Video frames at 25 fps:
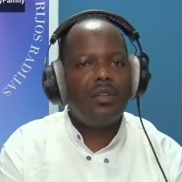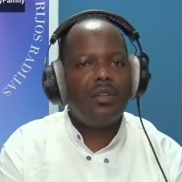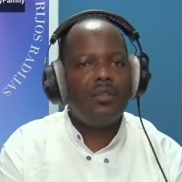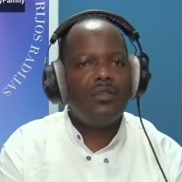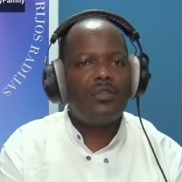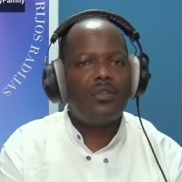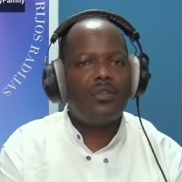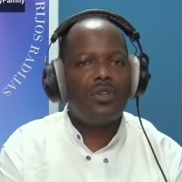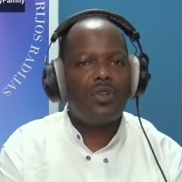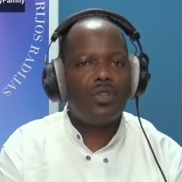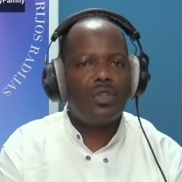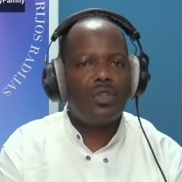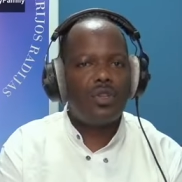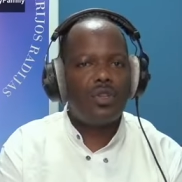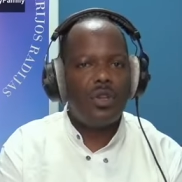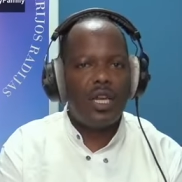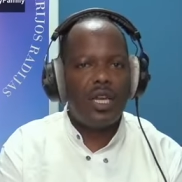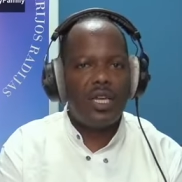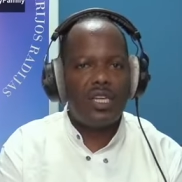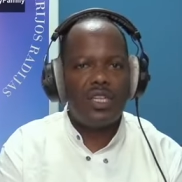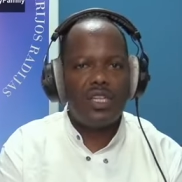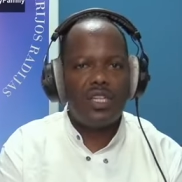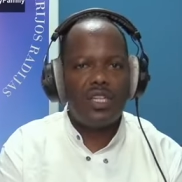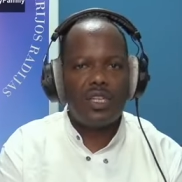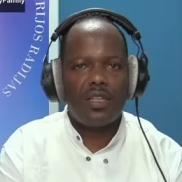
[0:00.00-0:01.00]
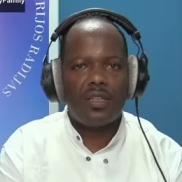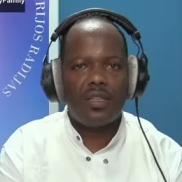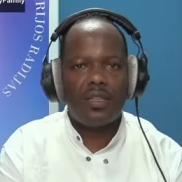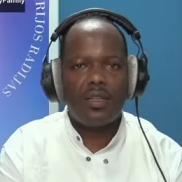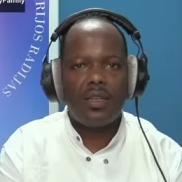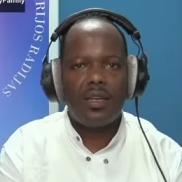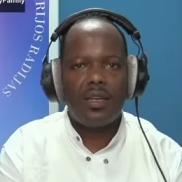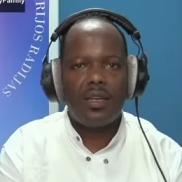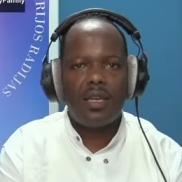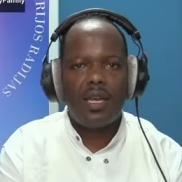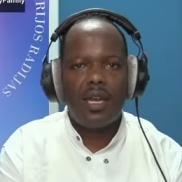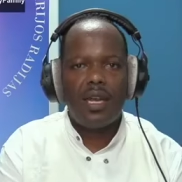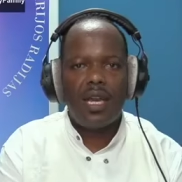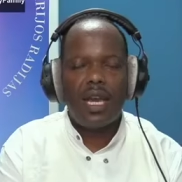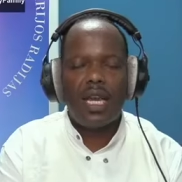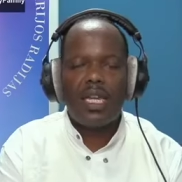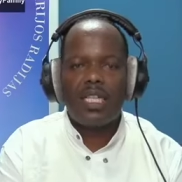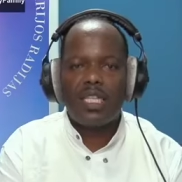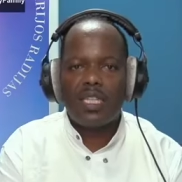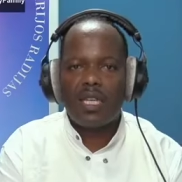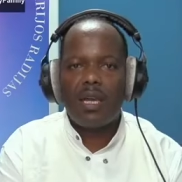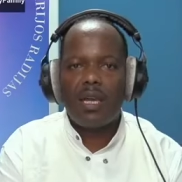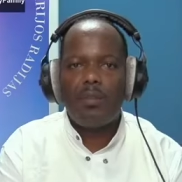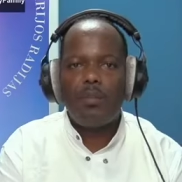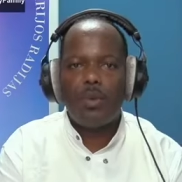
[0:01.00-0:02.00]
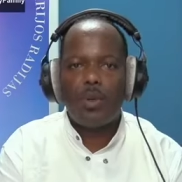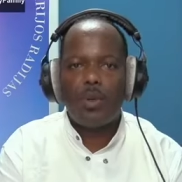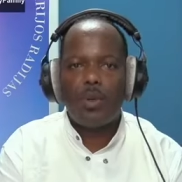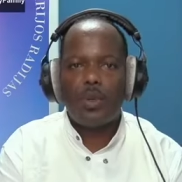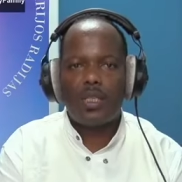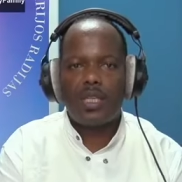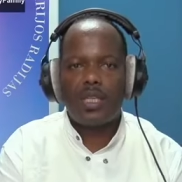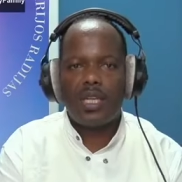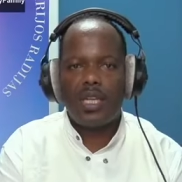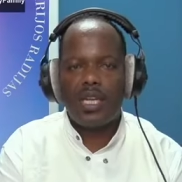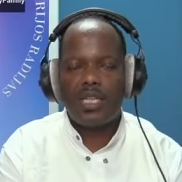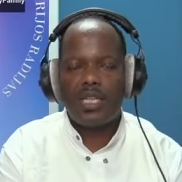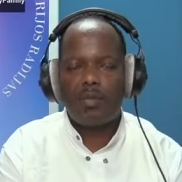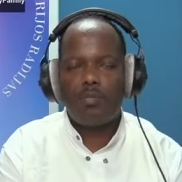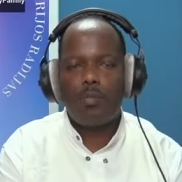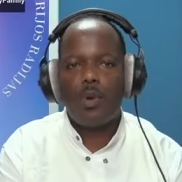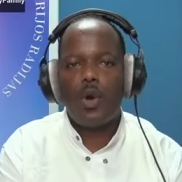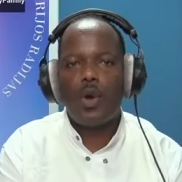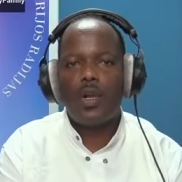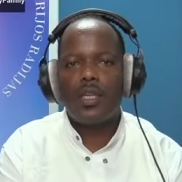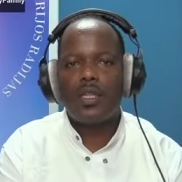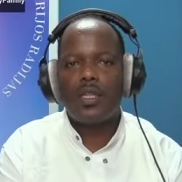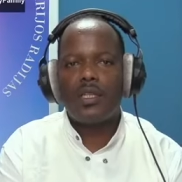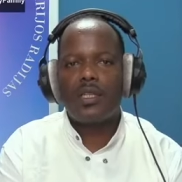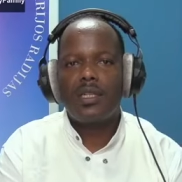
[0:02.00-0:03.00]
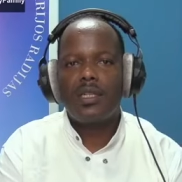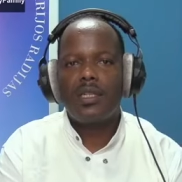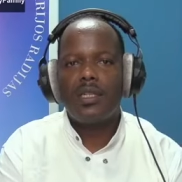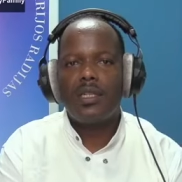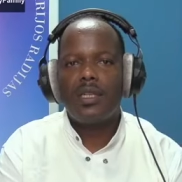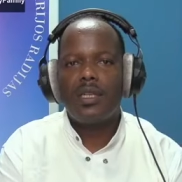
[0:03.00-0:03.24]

of consolation and support at that point.